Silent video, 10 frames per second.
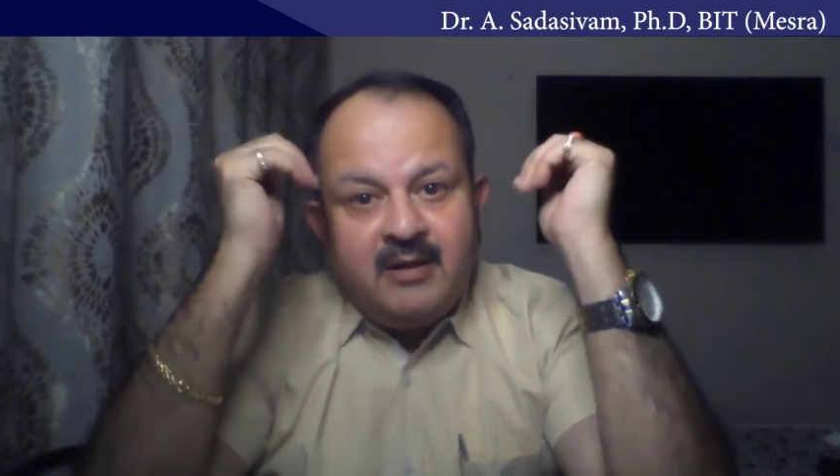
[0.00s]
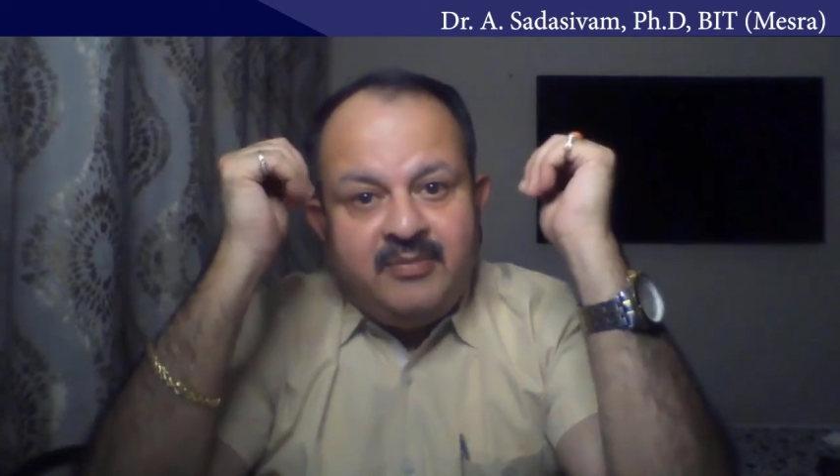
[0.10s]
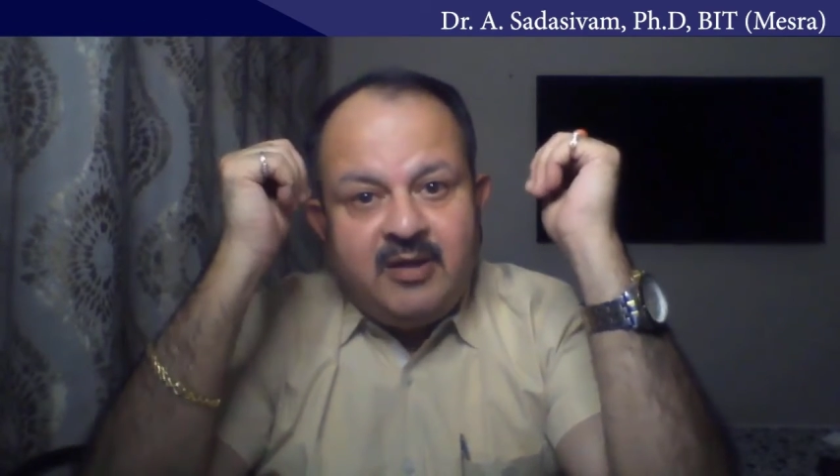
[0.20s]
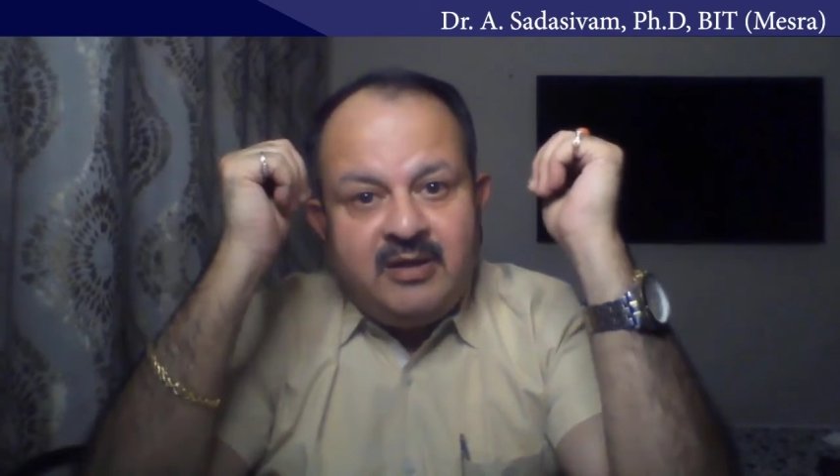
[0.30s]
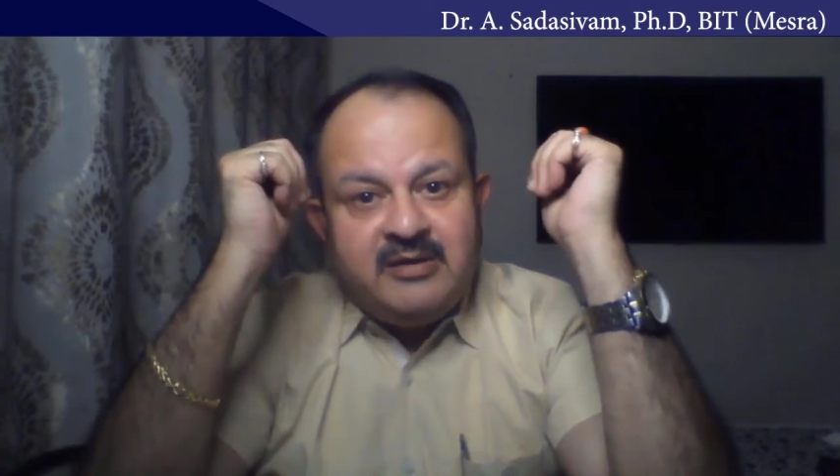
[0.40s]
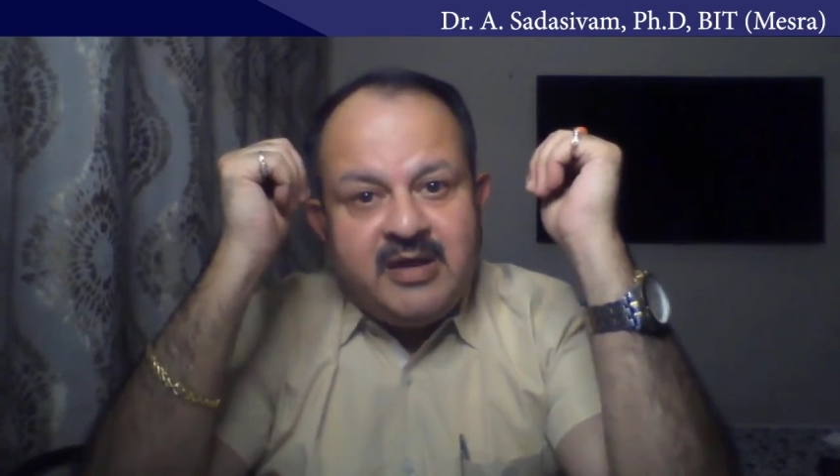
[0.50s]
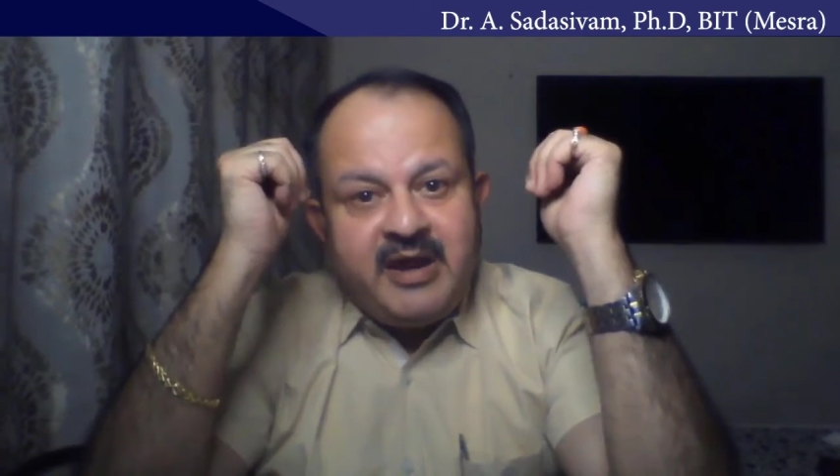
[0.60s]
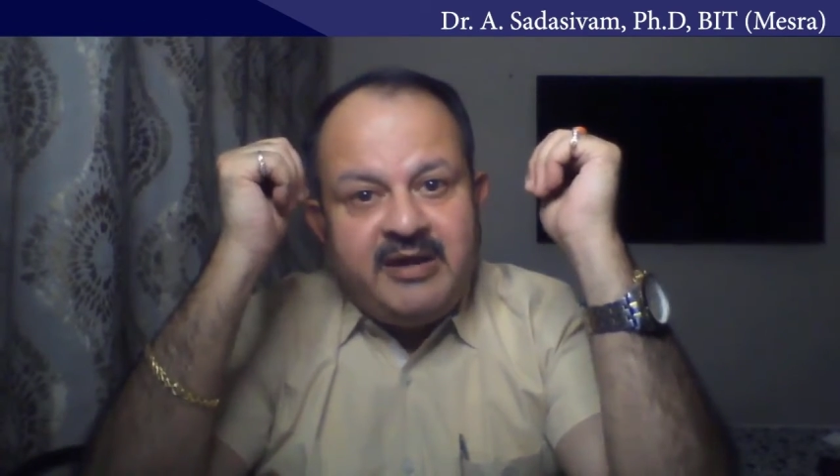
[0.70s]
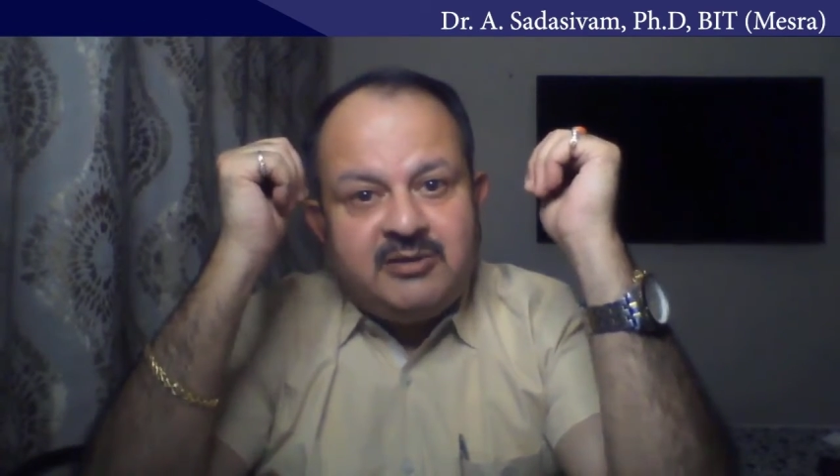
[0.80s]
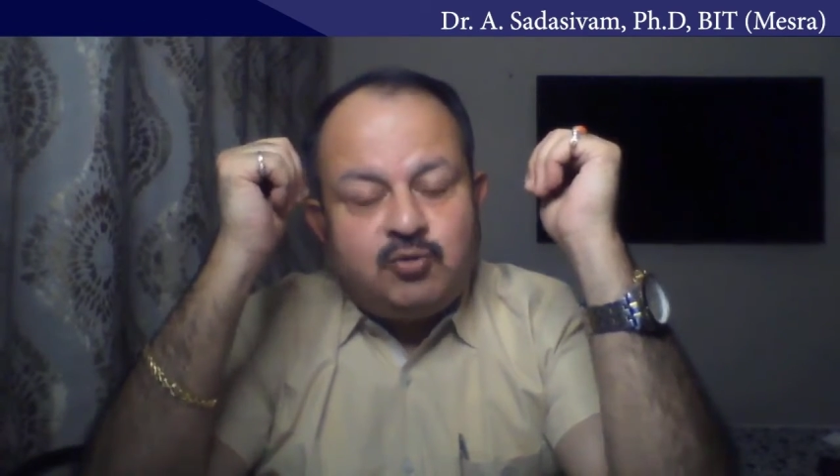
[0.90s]
the
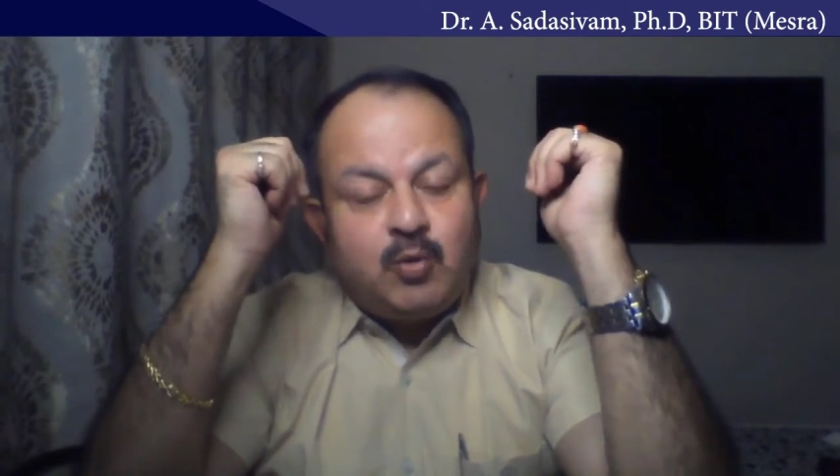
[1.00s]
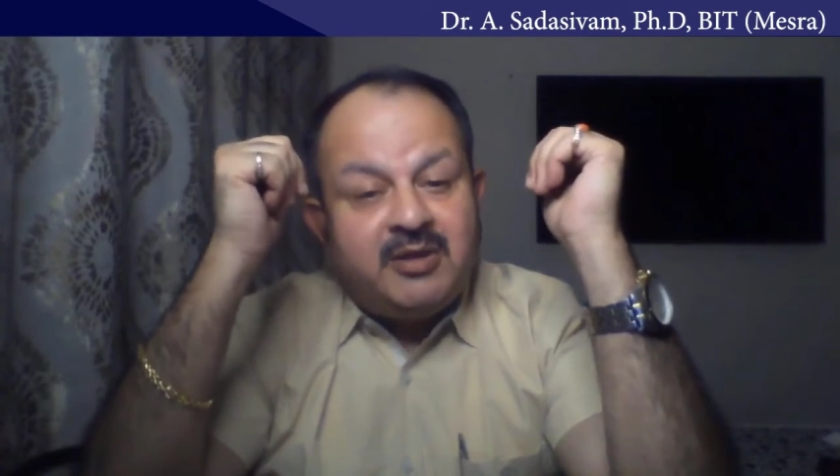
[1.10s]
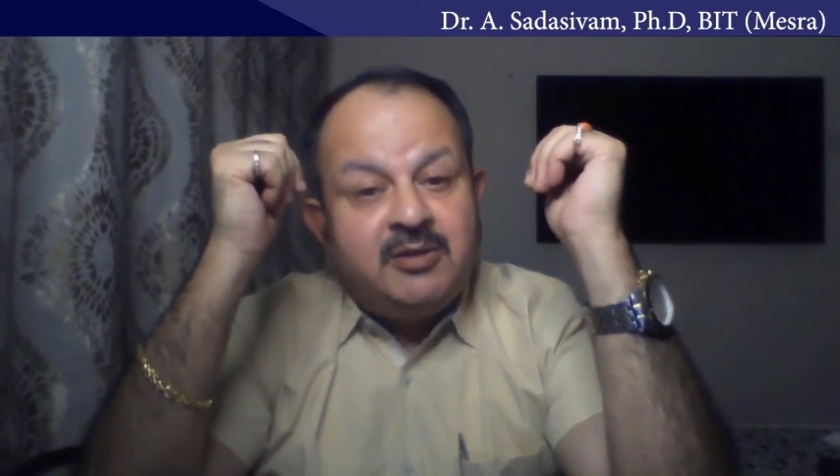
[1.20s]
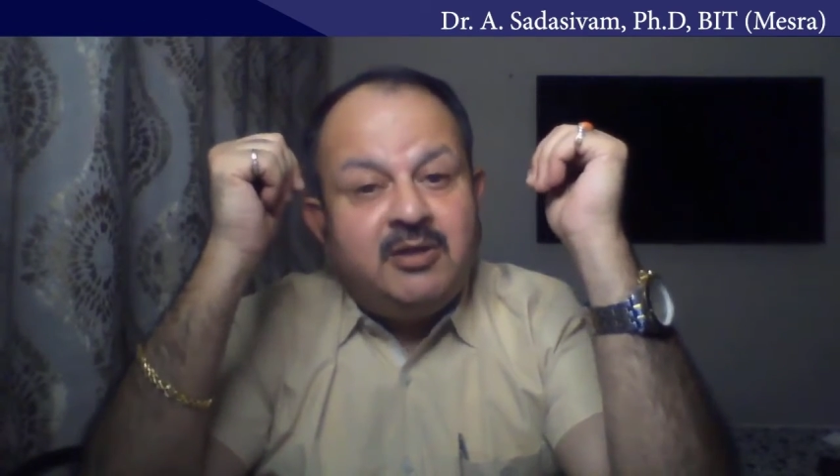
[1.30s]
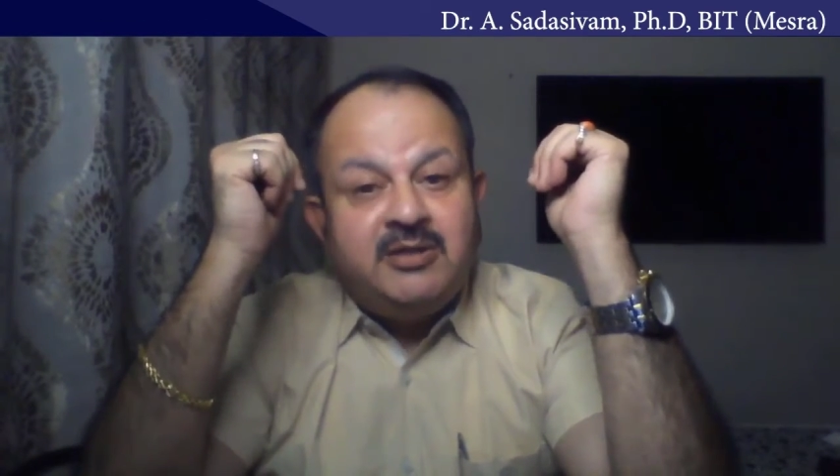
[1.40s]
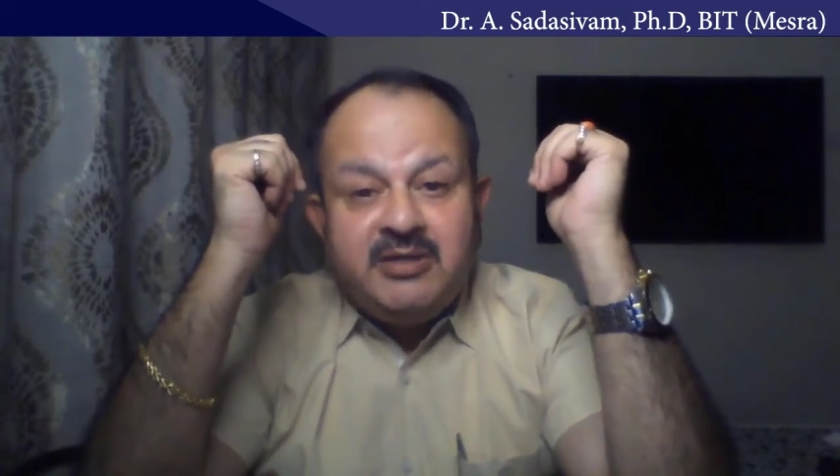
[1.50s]
aid to other